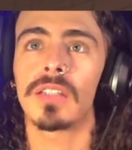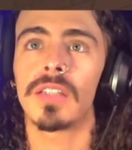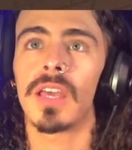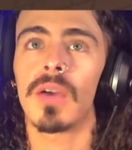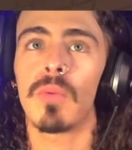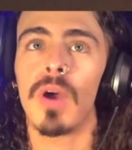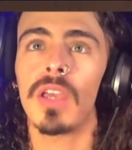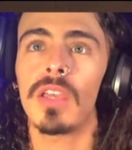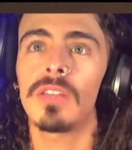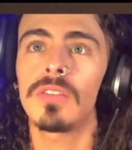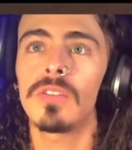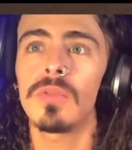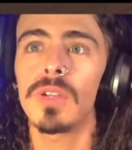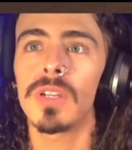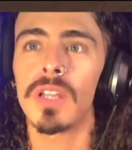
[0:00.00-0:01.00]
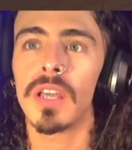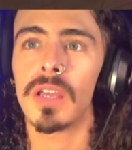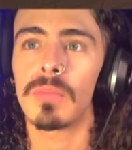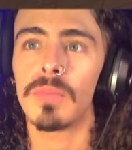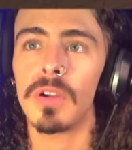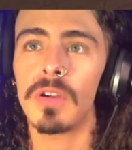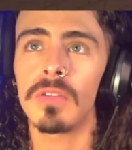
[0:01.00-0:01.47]
that. Why he doing
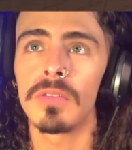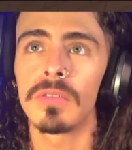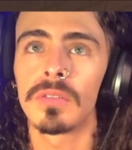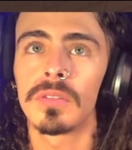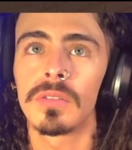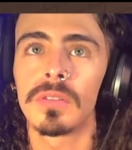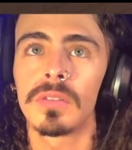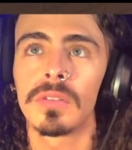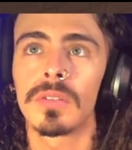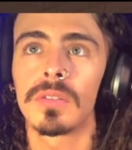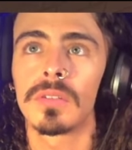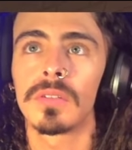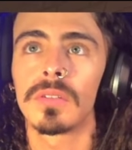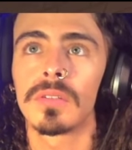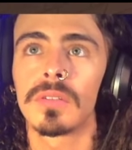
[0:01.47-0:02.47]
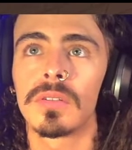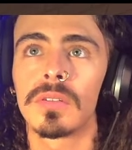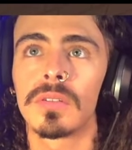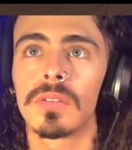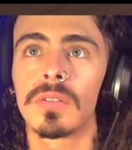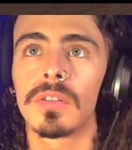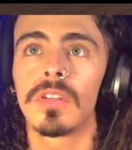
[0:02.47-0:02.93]
that, bro?
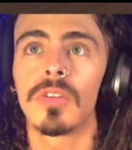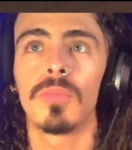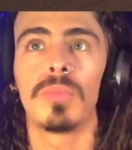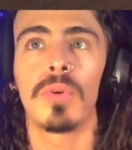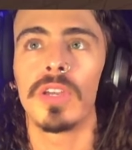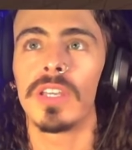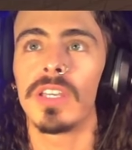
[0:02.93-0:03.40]
Little boy,